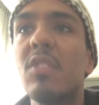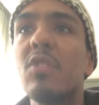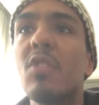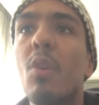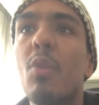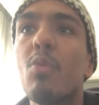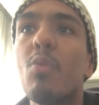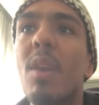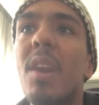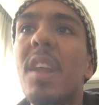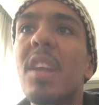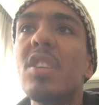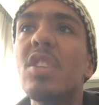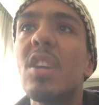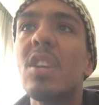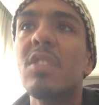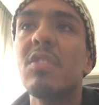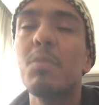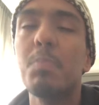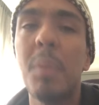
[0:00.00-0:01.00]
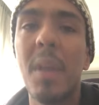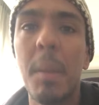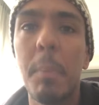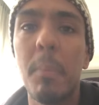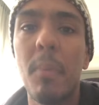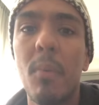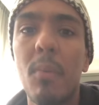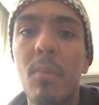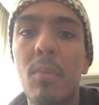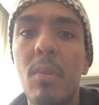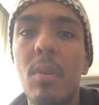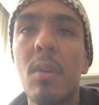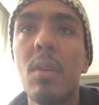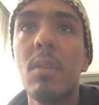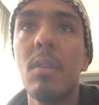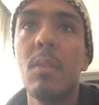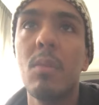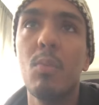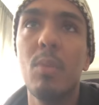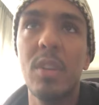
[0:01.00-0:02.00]
So religious people,
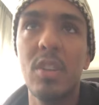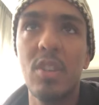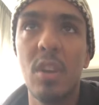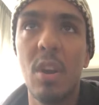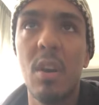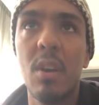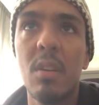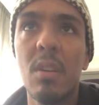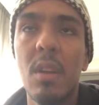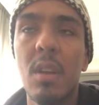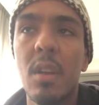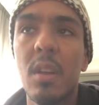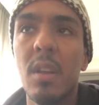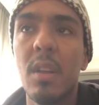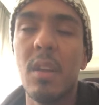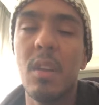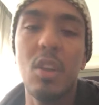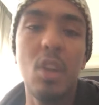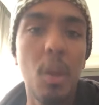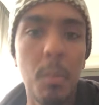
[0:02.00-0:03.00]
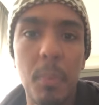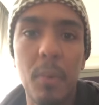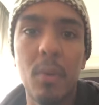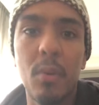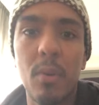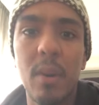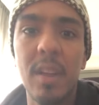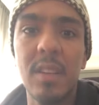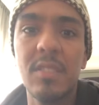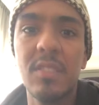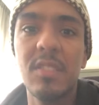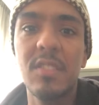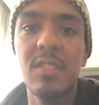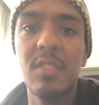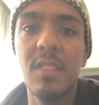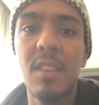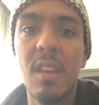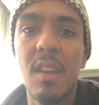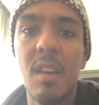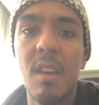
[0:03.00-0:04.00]
which are
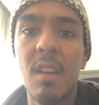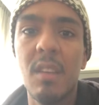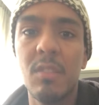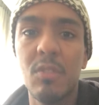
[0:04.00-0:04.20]
hypocrites uh,